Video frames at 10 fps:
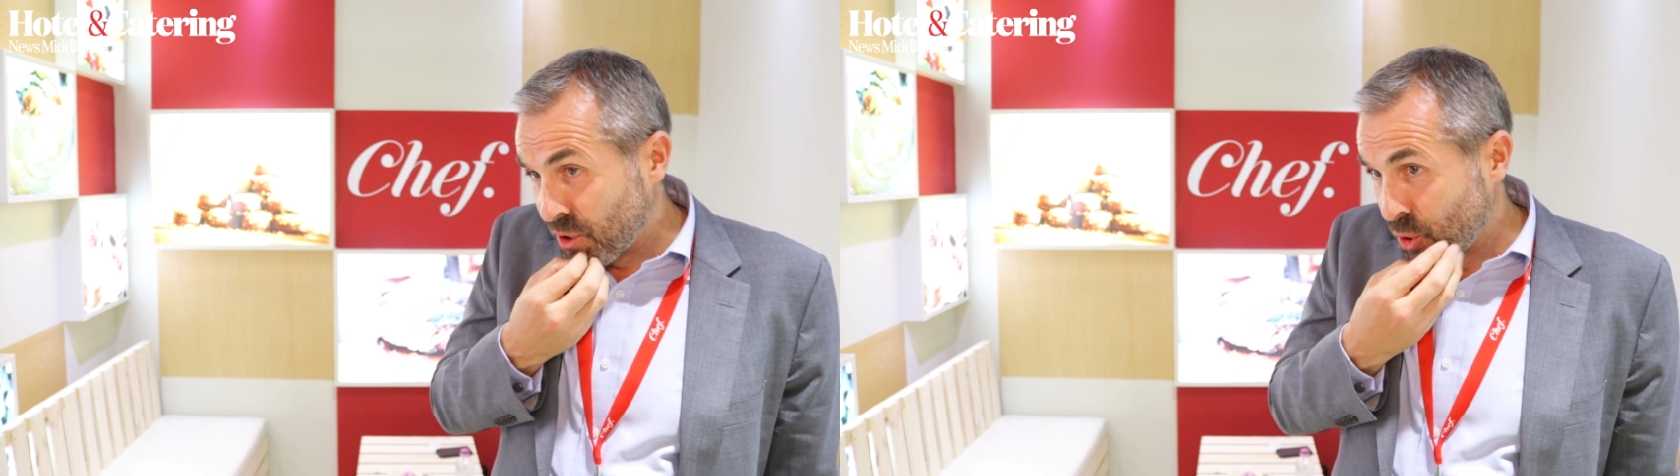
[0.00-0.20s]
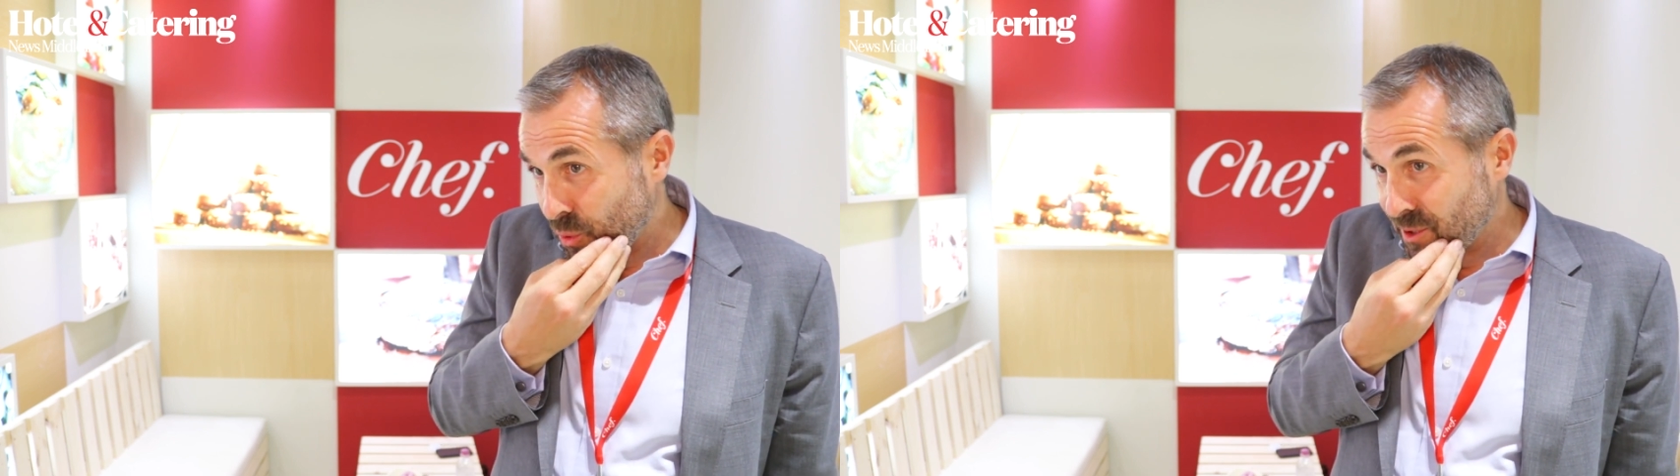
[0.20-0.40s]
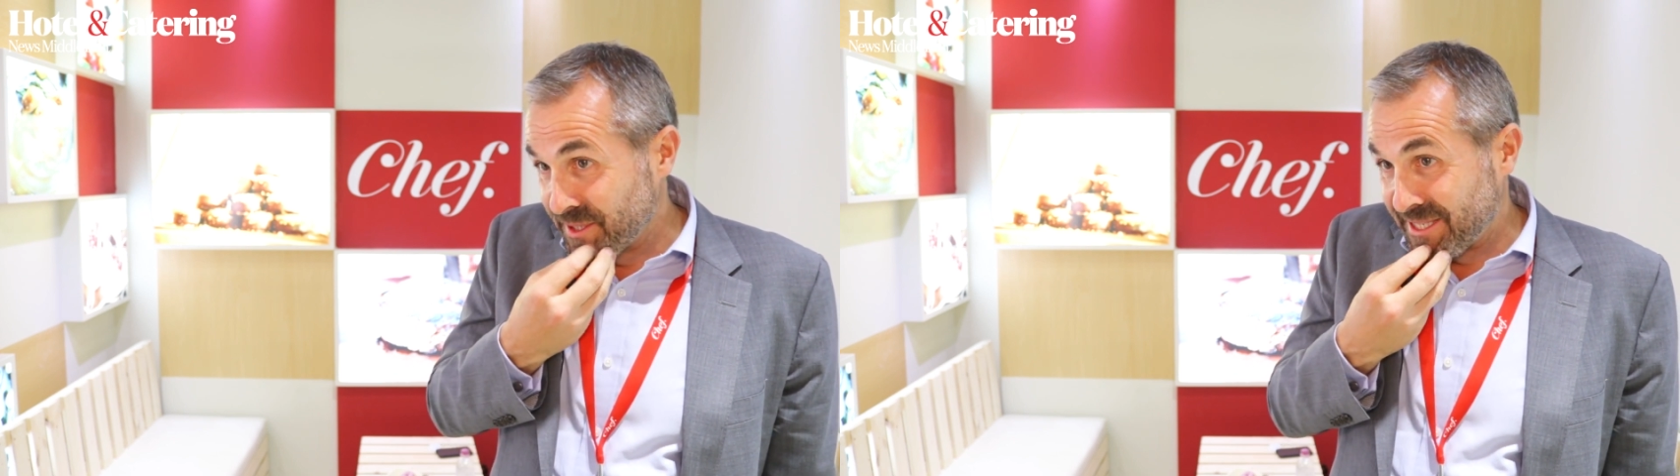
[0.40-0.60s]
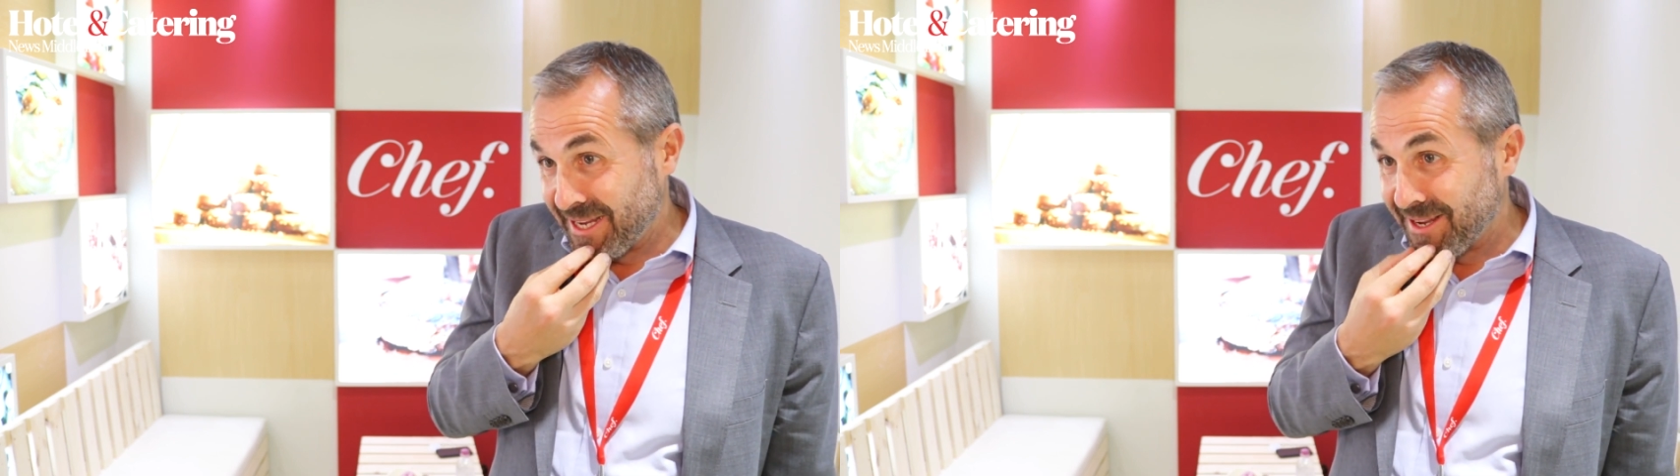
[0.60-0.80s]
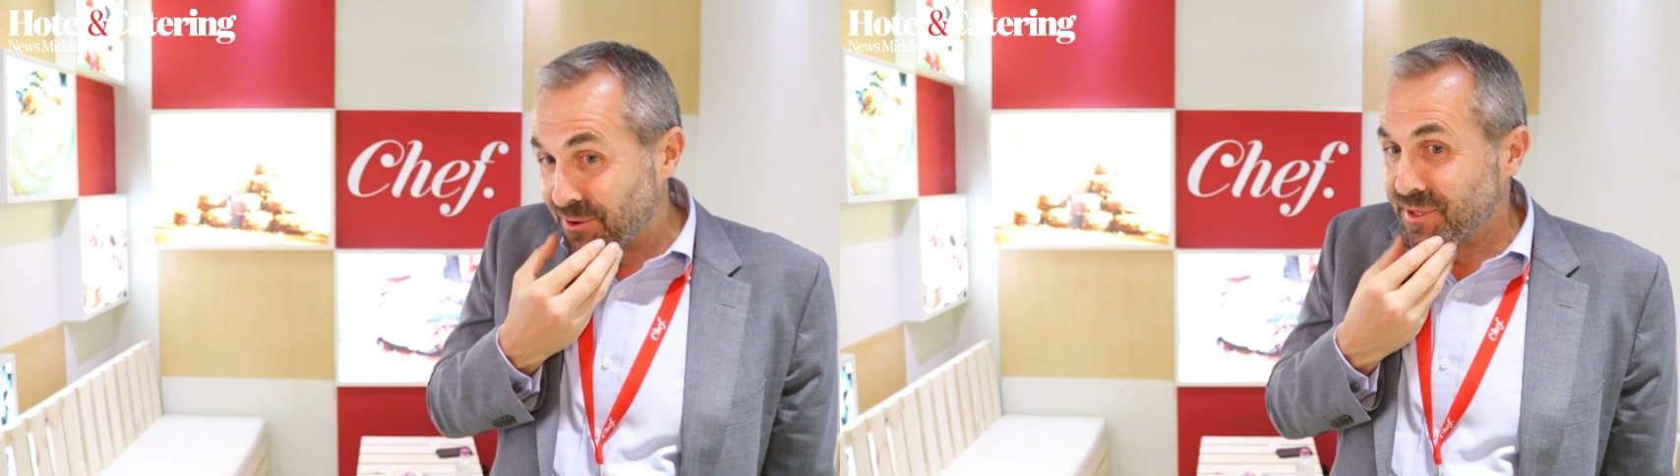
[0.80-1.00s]
the
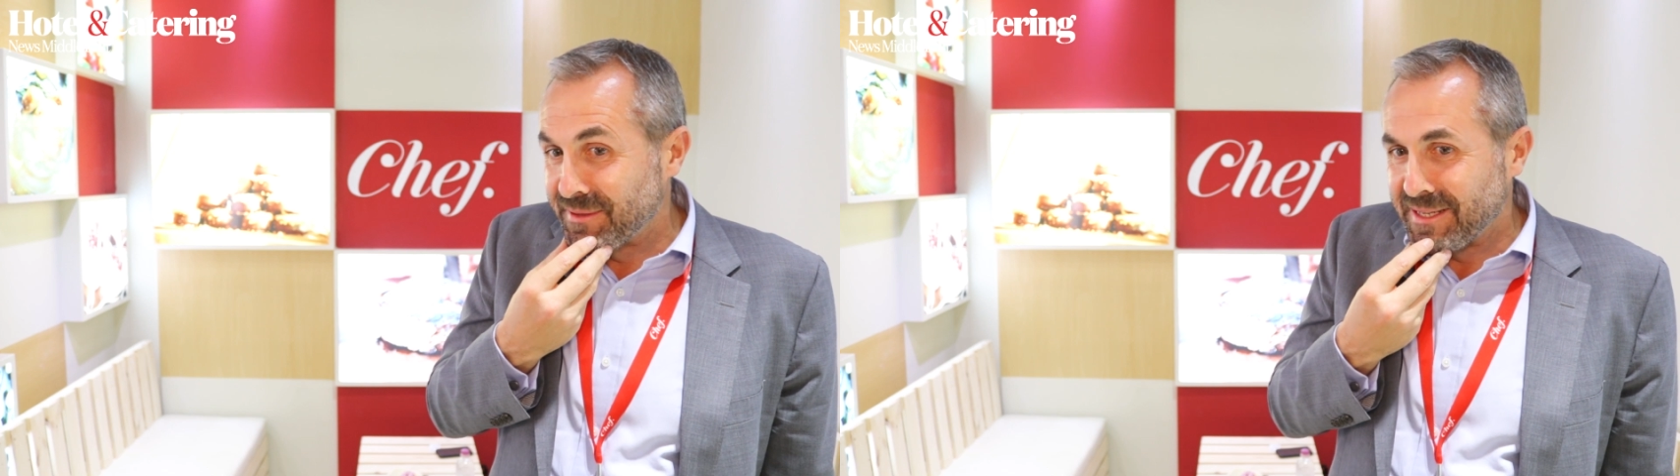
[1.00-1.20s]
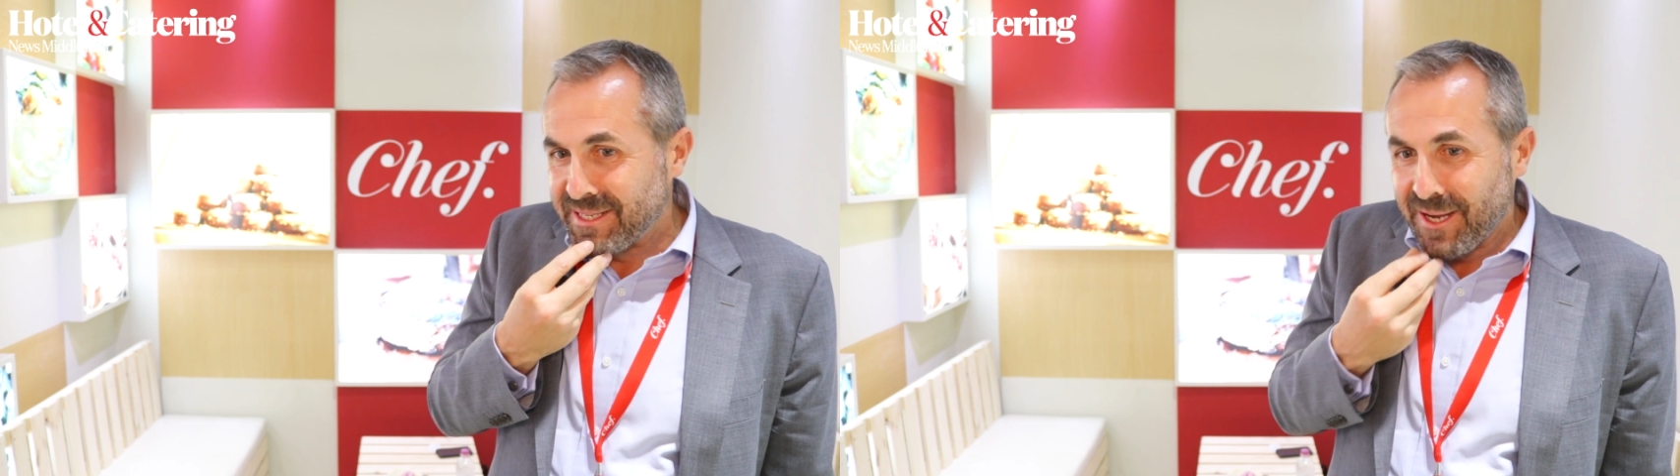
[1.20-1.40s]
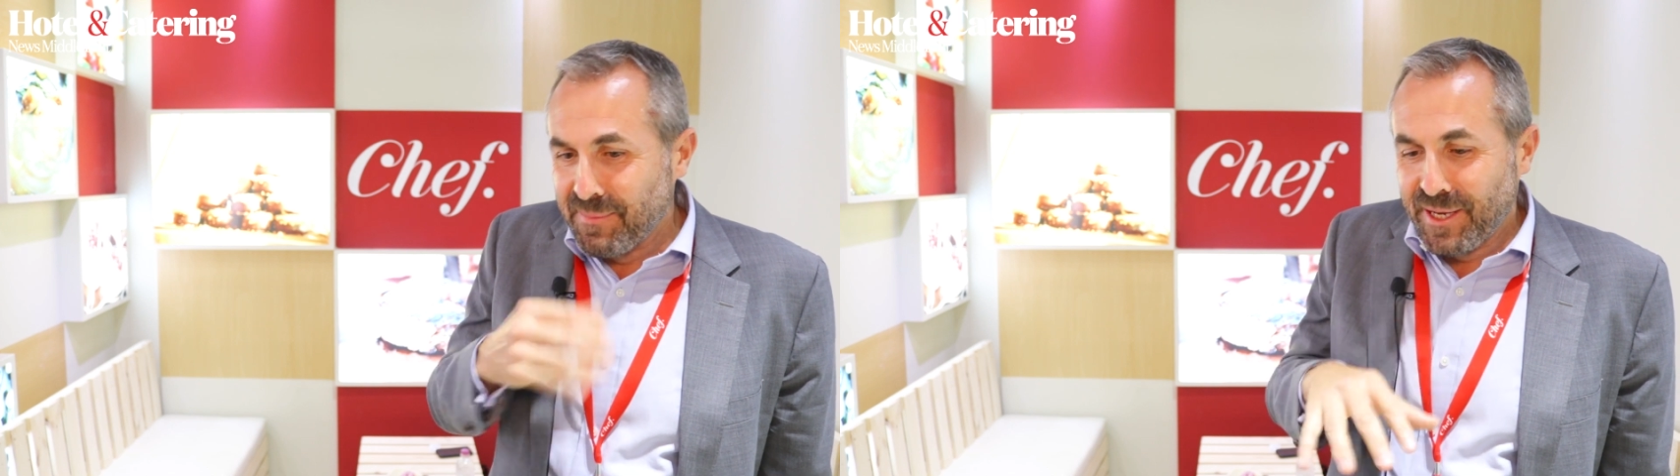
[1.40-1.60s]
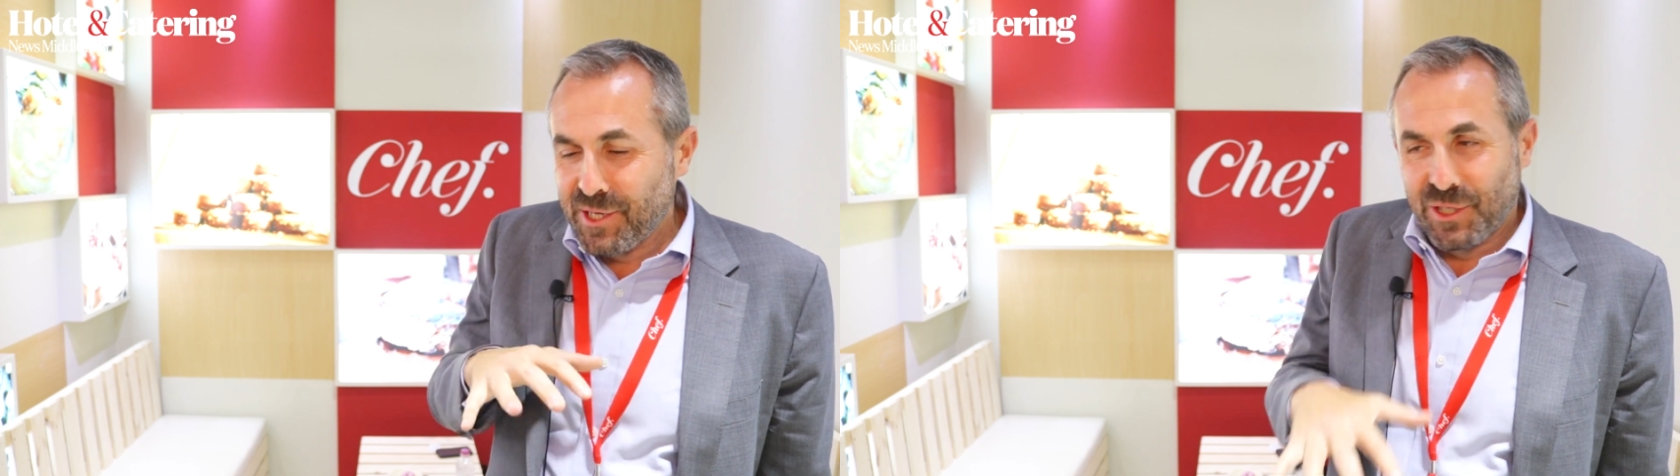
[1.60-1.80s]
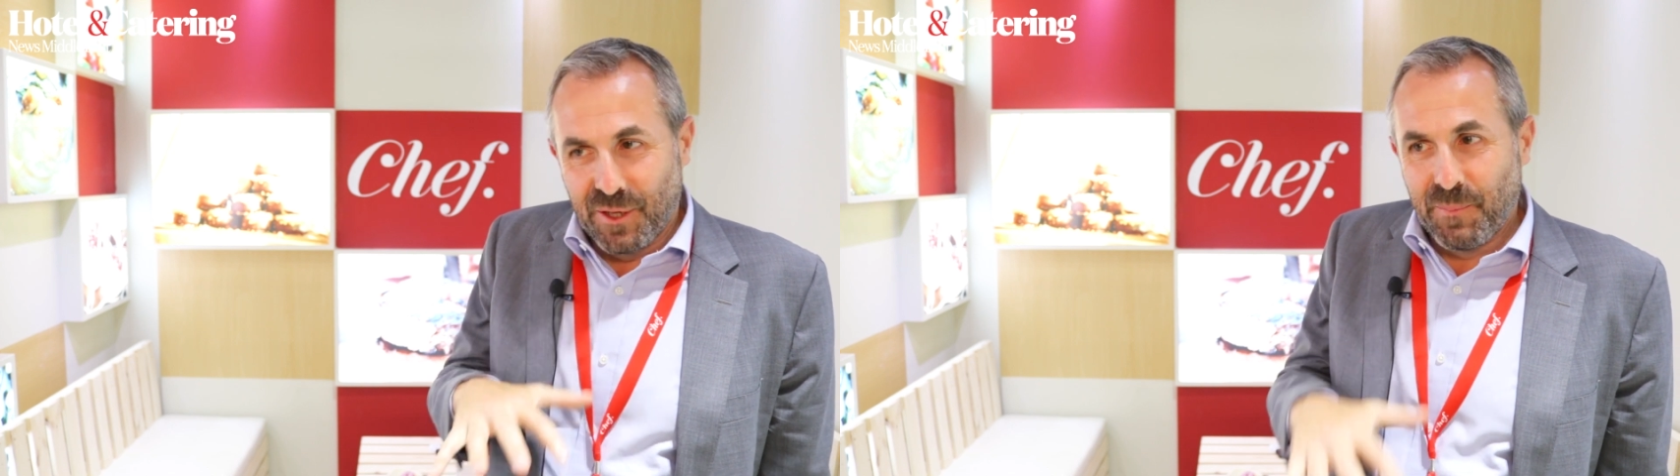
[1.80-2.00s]
quality or the
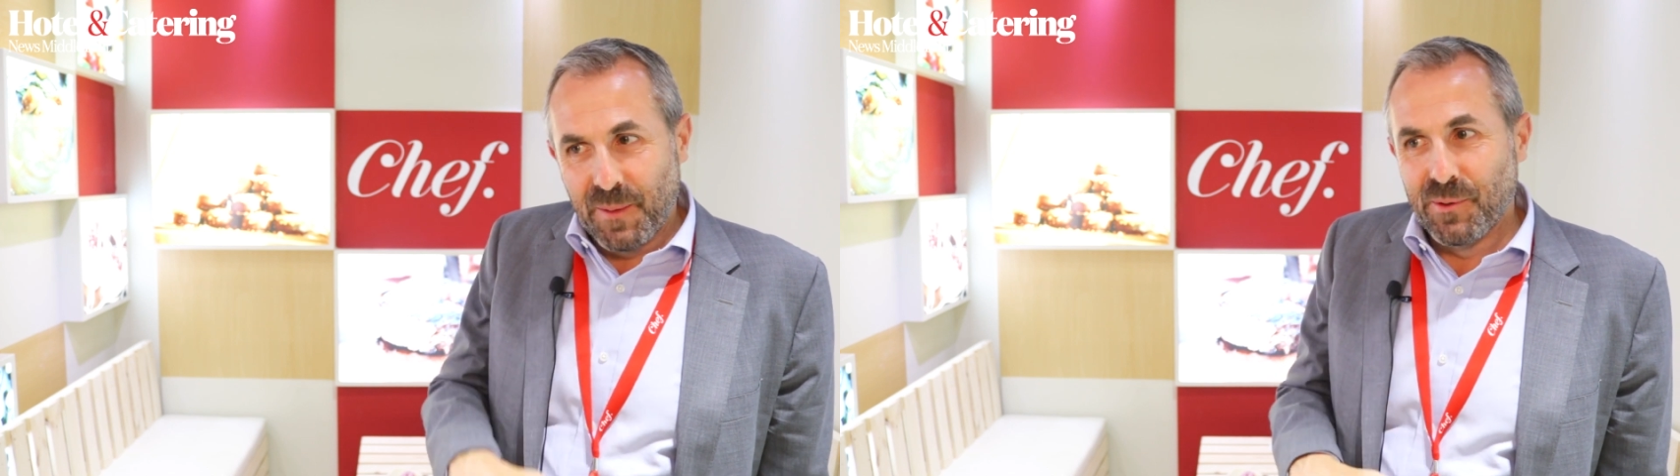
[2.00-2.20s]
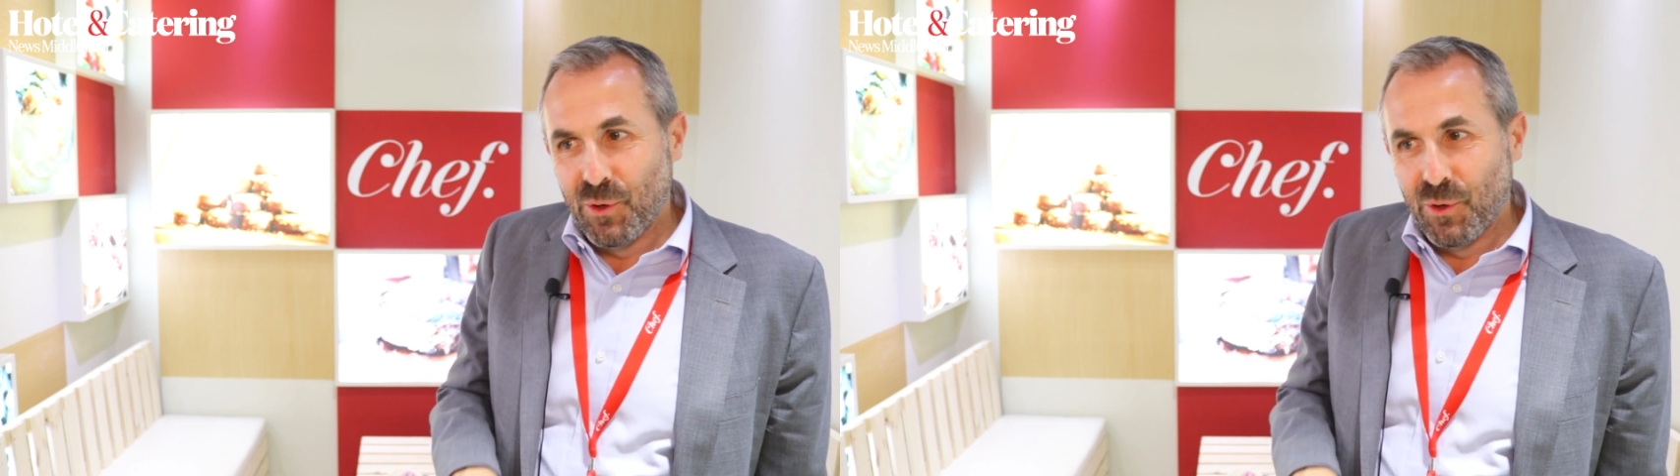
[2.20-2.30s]
determination of the people